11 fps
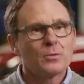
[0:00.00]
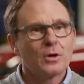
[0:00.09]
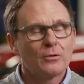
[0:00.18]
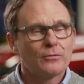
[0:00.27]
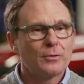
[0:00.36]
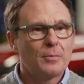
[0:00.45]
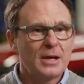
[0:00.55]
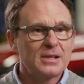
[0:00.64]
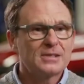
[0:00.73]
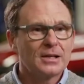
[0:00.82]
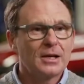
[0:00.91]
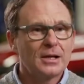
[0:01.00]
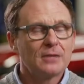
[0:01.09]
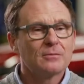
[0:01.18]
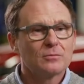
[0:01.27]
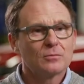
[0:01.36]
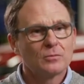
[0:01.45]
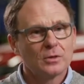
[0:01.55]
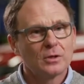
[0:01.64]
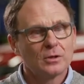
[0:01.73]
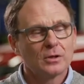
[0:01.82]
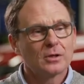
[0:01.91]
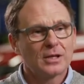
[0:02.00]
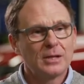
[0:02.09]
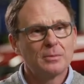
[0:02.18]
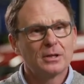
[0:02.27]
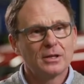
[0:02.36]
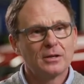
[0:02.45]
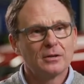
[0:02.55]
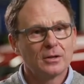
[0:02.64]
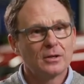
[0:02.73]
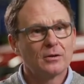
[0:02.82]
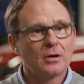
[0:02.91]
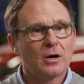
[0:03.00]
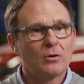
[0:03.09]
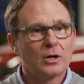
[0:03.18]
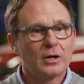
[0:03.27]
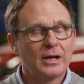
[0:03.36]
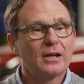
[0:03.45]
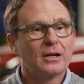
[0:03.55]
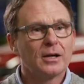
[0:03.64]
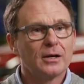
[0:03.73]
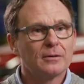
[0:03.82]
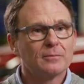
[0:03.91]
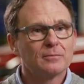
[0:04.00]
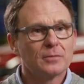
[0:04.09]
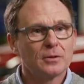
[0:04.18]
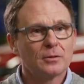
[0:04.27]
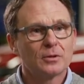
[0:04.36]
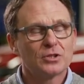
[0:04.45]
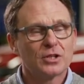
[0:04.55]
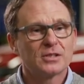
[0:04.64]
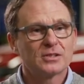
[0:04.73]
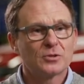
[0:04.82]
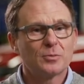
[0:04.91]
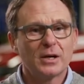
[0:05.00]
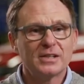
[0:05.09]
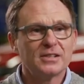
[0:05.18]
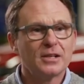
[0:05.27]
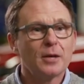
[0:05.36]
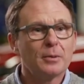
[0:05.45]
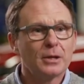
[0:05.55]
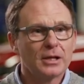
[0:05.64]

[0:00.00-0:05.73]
of the baseline and keep it in our N line and just spice it up a